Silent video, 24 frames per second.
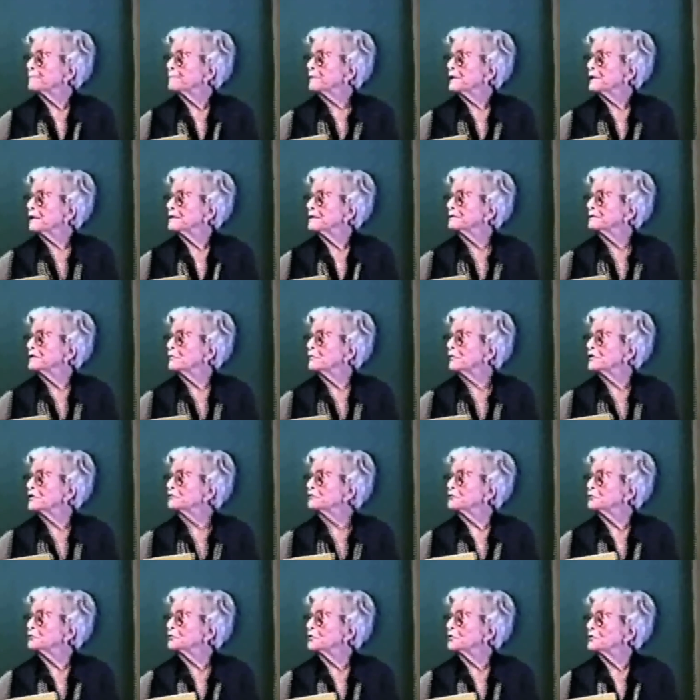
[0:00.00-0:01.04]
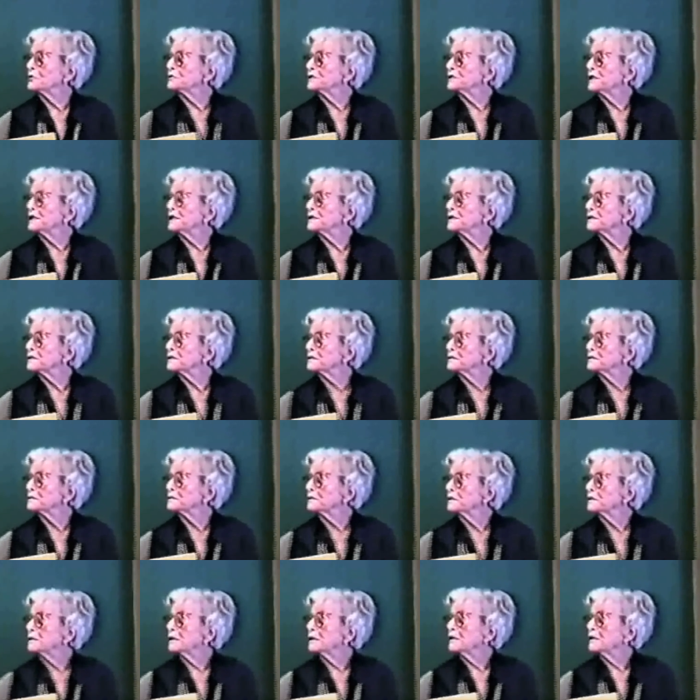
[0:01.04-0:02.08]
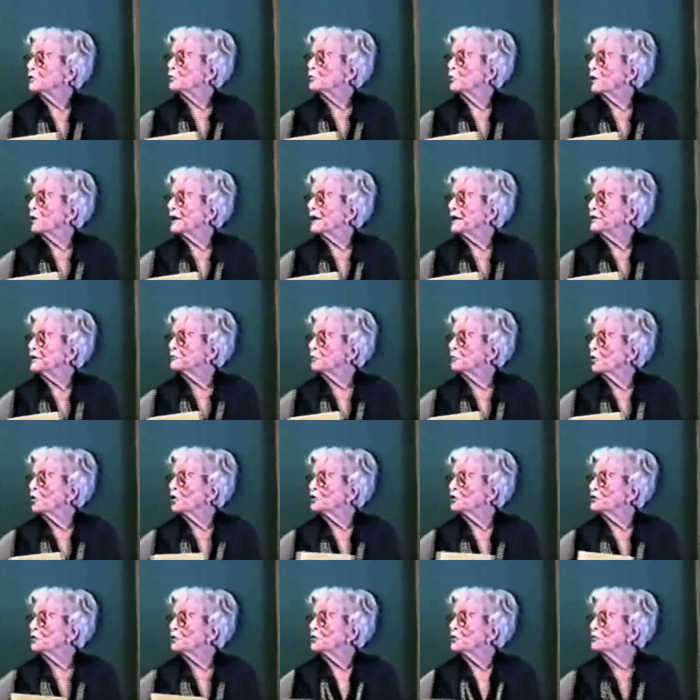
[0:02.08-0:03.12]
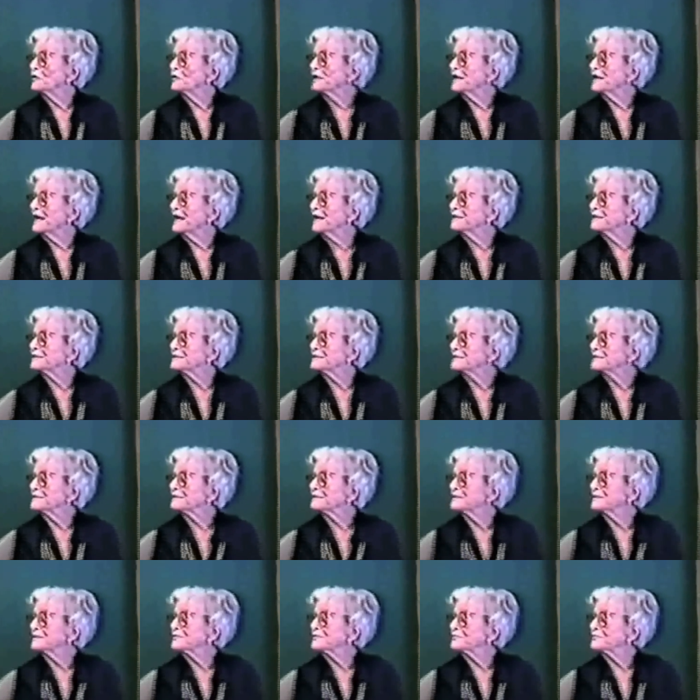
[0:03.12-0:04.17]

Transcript: Mm. And hmm. there were two contenders. Wayne won over Kansas.